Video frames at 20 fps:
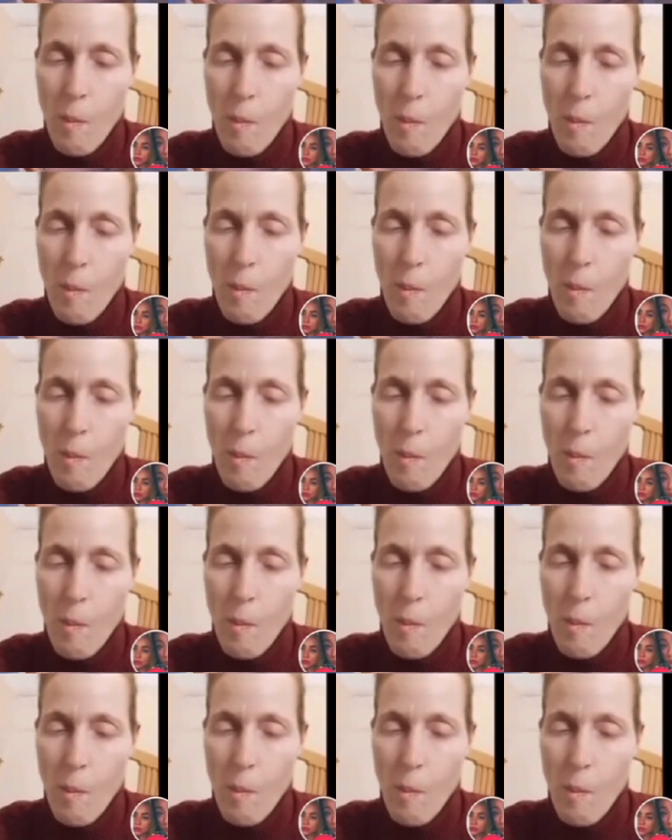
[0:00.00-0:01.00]

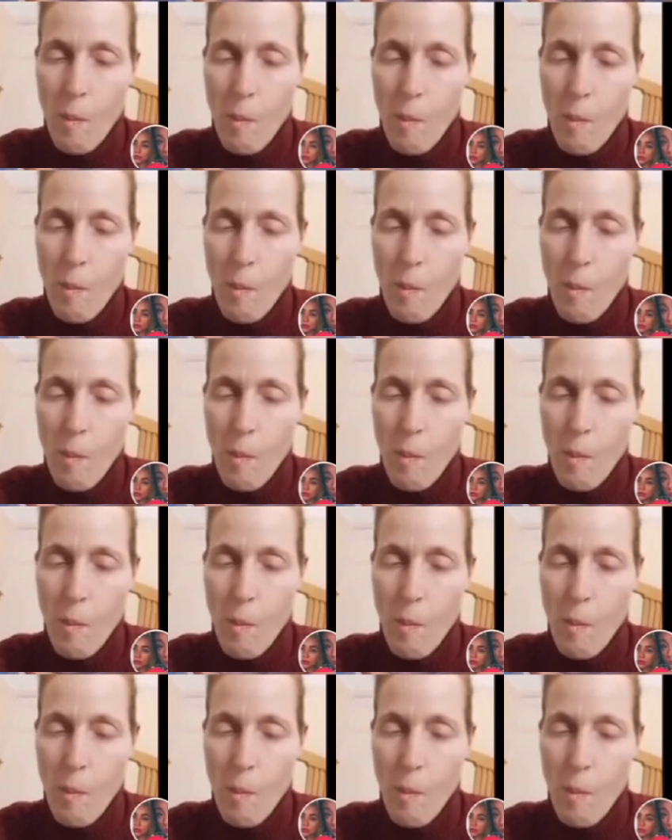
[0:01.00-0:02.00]

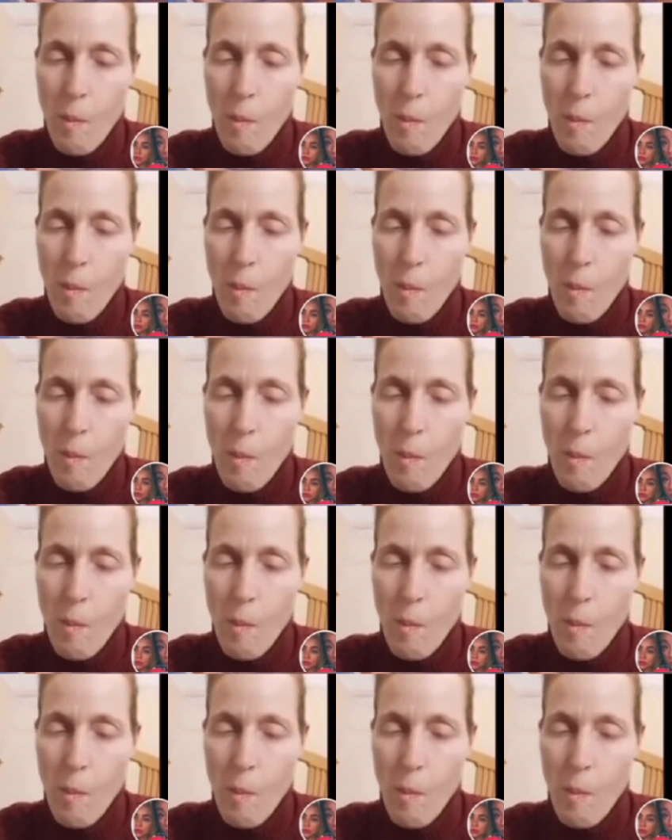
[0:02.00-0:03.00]

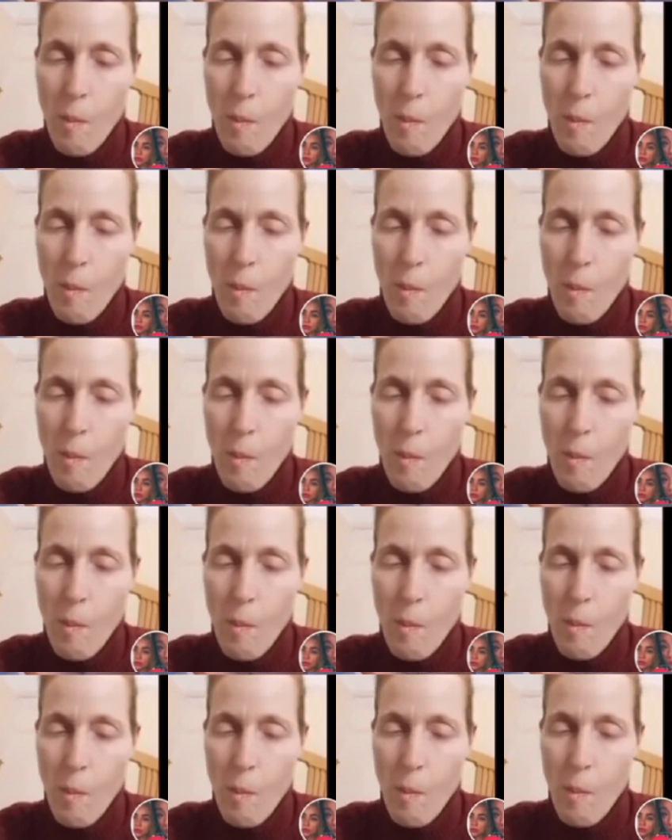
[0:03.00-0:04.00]

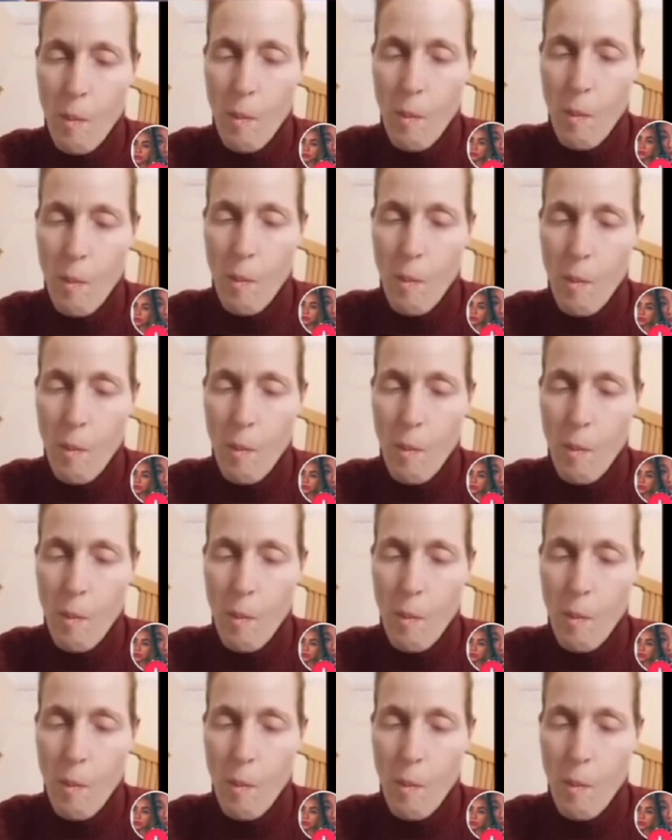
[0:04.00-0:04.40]
[no speech]